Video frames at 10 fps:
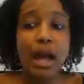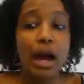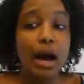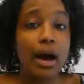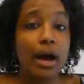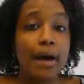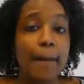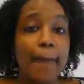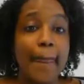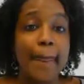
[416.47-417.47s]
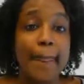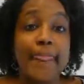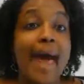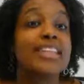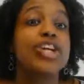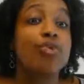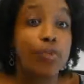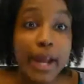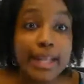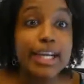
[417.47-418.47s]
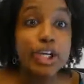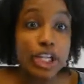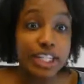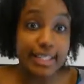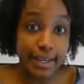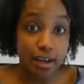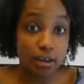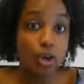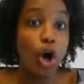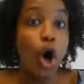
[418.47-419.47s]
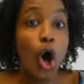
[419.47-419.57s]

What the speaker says: That's a really good deal